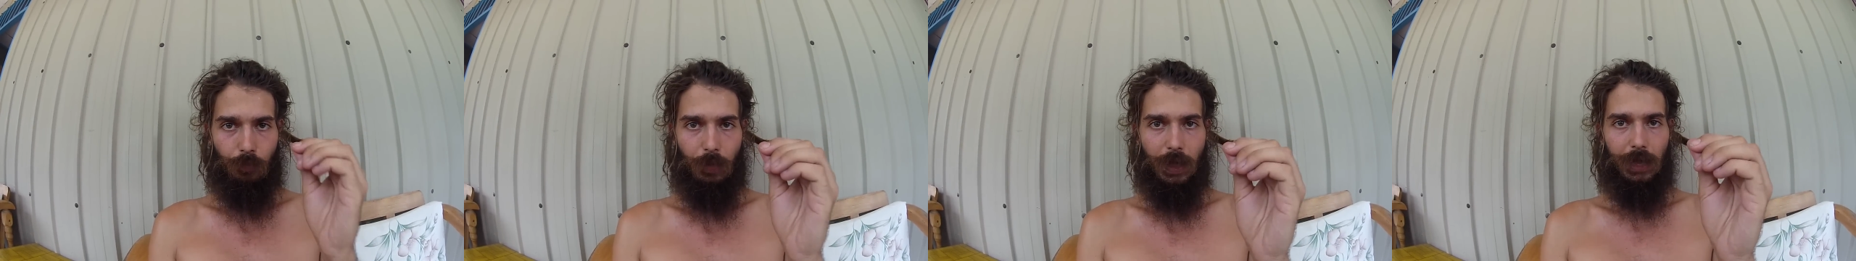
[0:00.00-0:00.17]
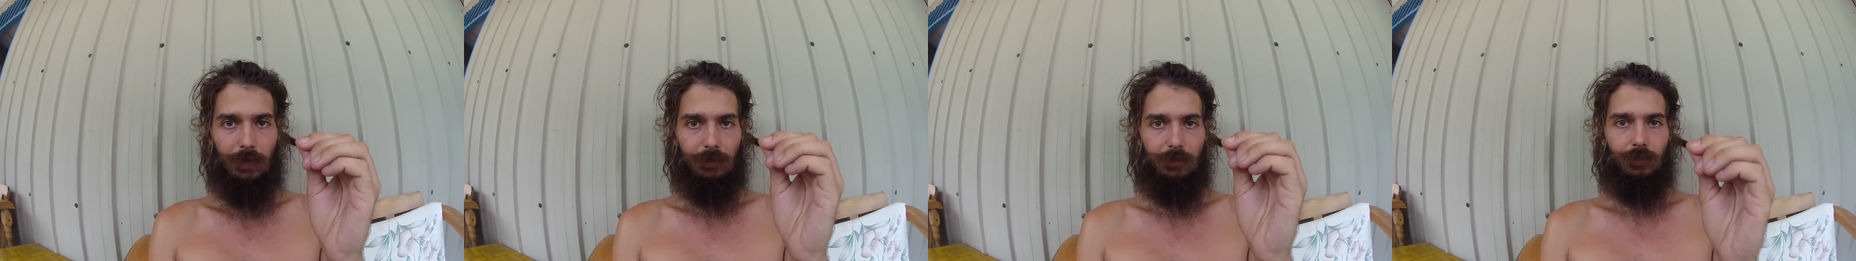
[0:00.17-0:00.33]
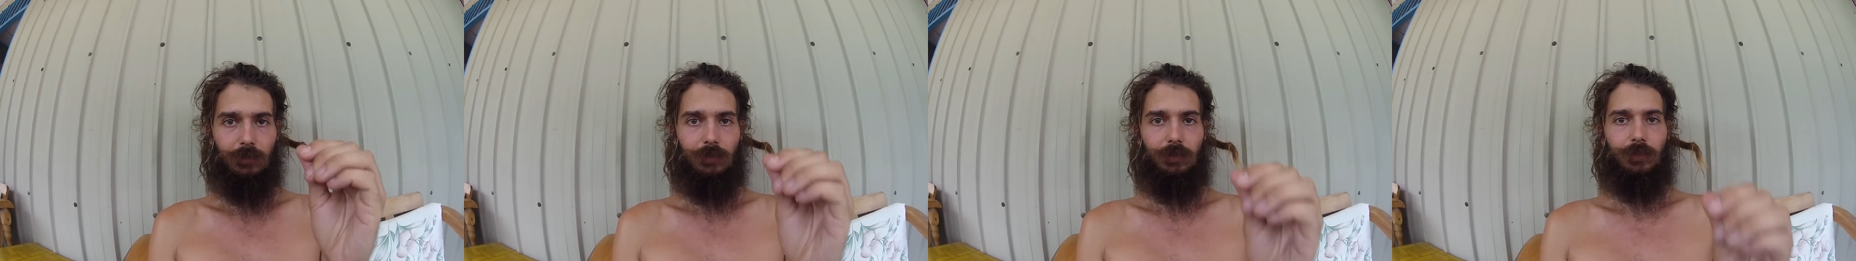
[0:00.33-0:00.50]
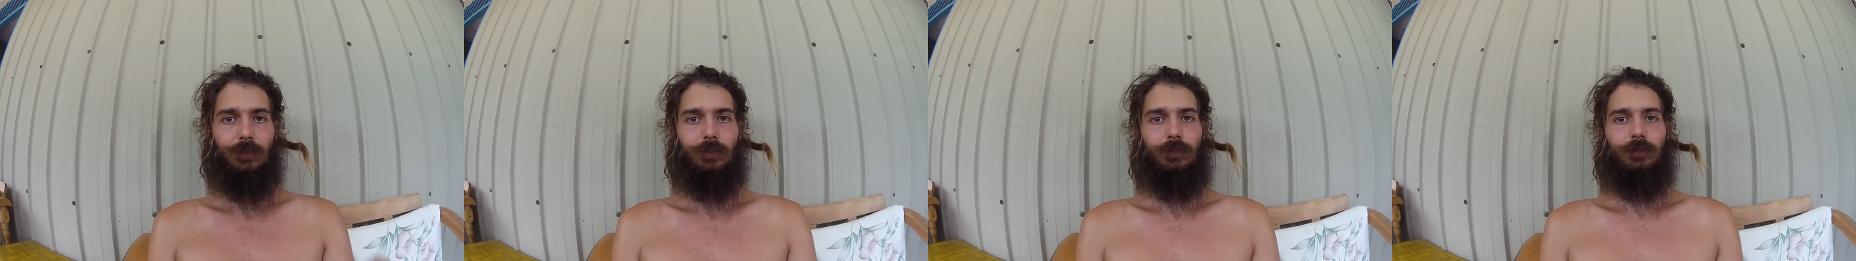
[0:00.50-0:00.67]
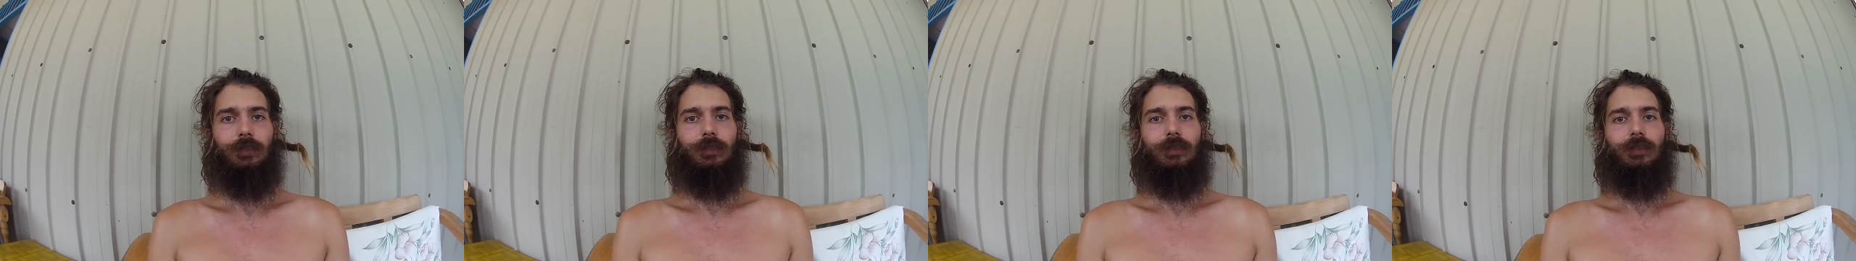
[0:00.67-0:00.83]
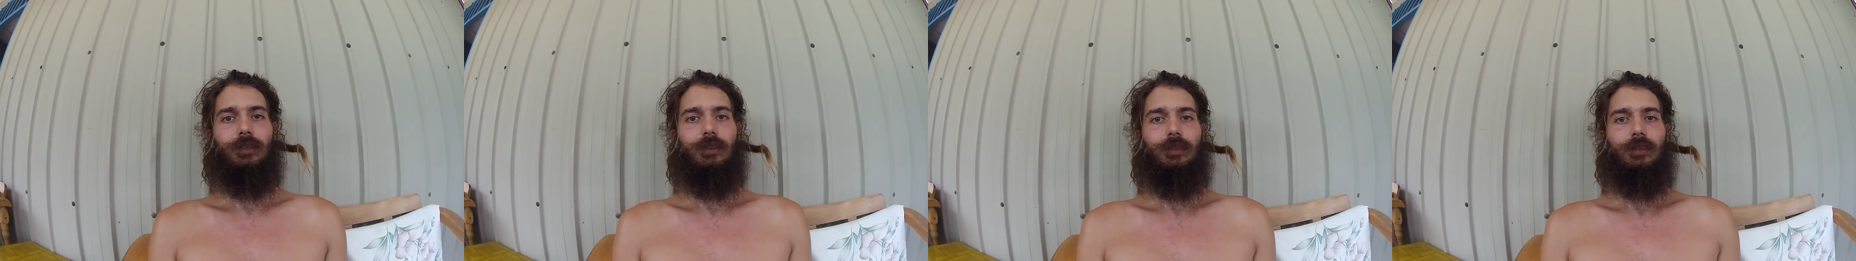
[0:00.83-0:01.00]
best.
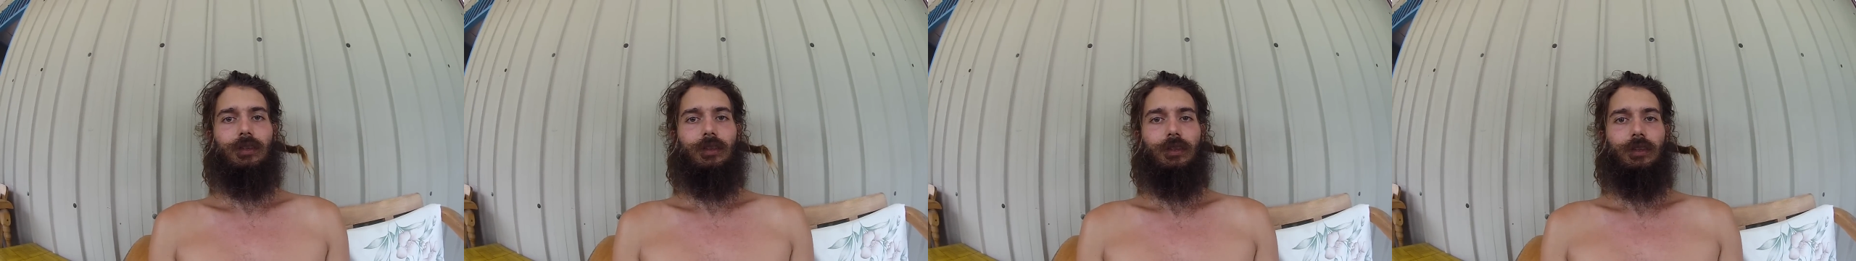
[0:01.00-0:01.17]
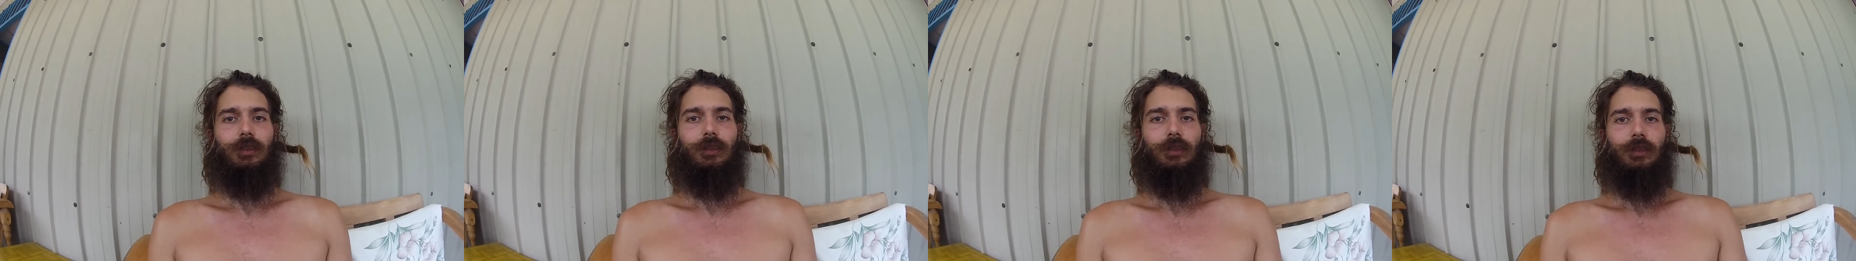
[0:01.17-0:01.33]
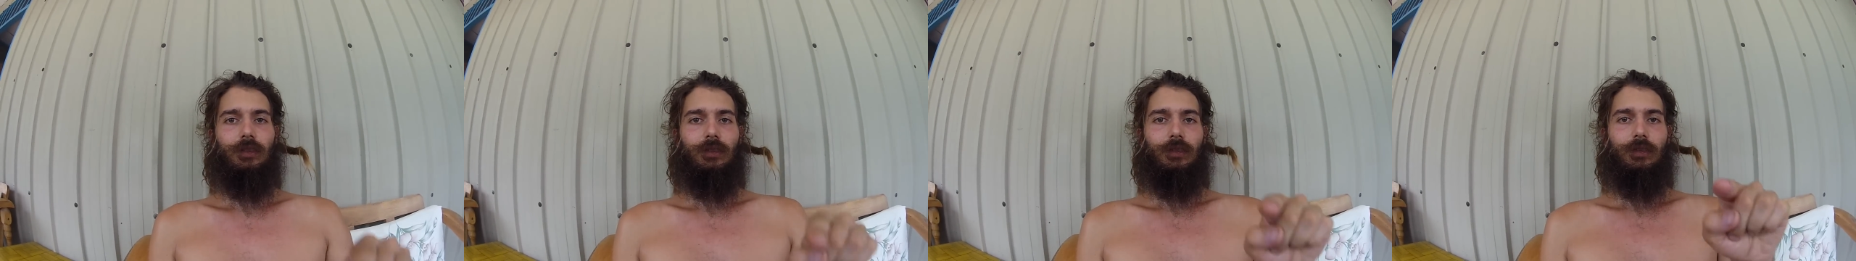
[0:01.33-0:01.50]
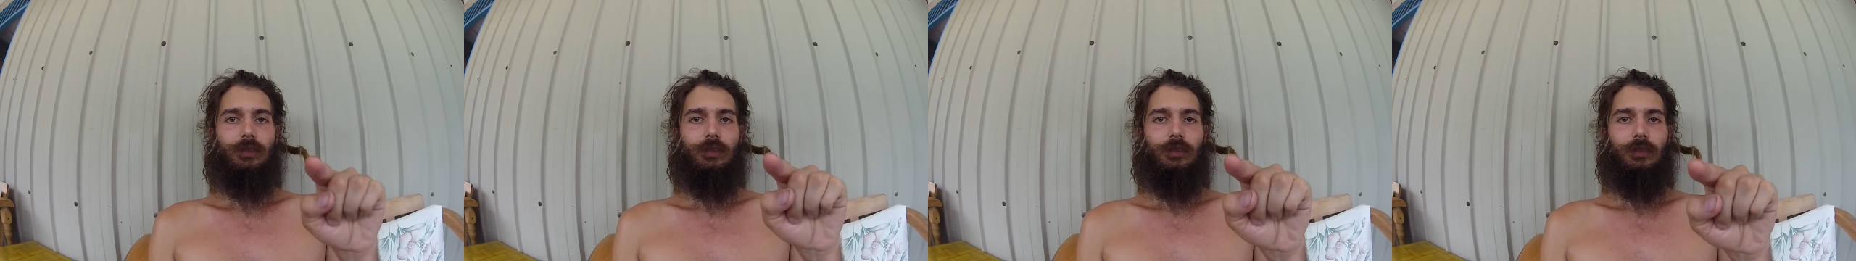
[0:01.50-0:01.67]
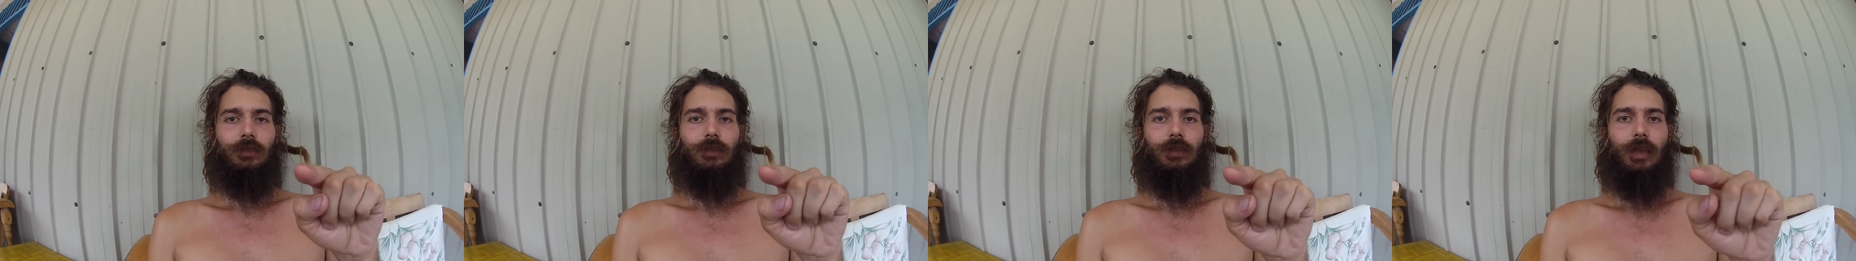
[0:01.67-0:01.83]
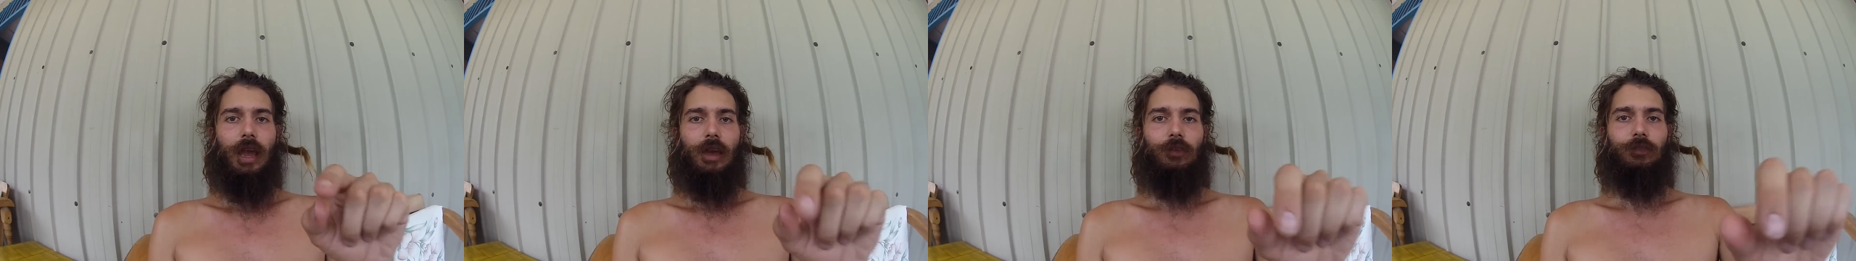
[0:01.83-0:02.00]

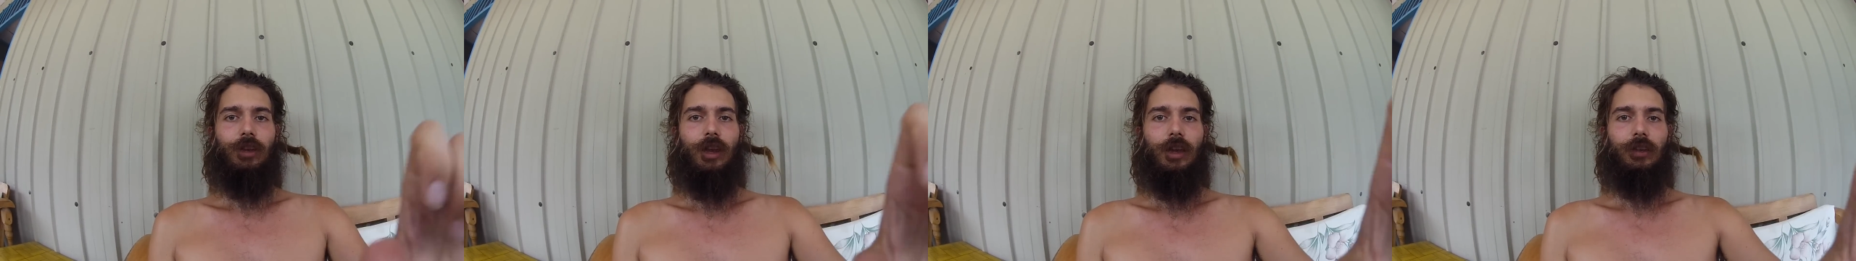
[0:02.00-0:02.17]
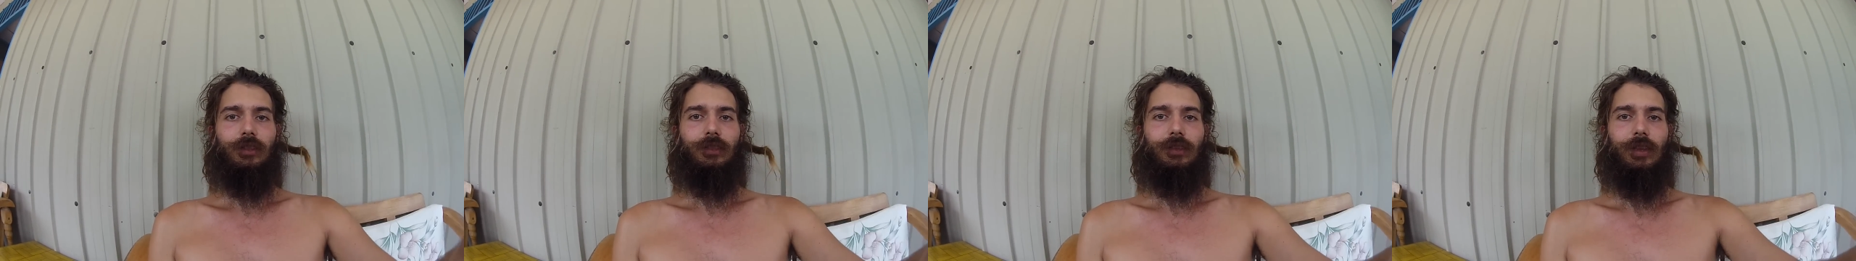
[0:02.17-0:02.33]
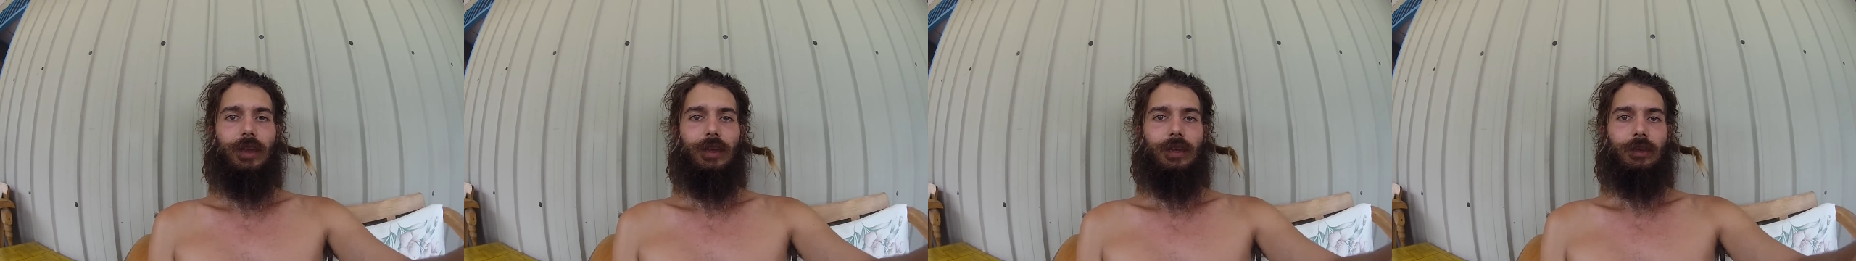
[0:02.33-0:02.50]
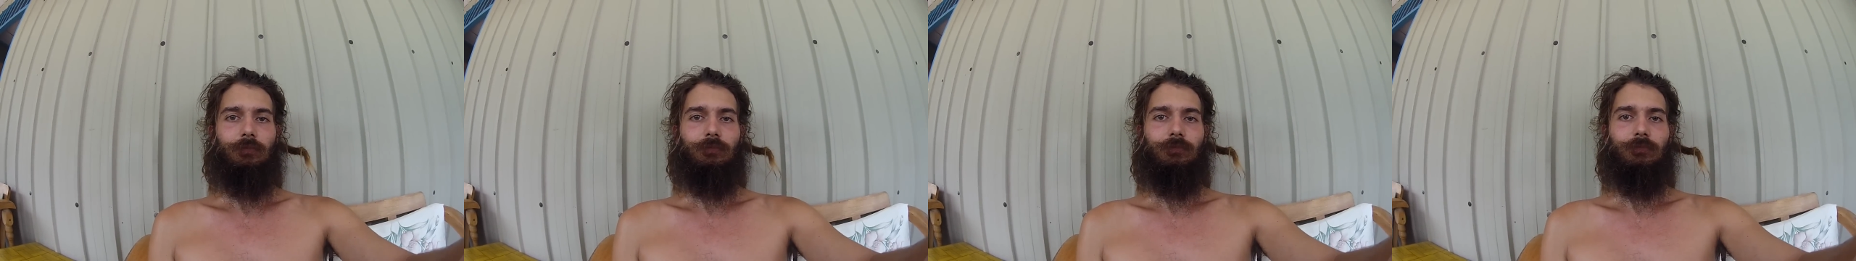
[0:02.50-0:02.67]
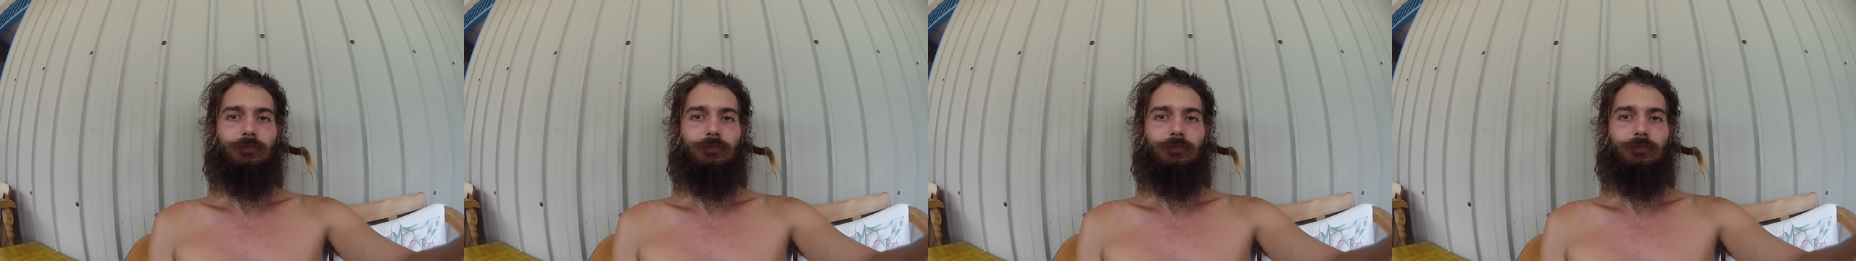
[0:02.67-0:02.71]
Have a nice day.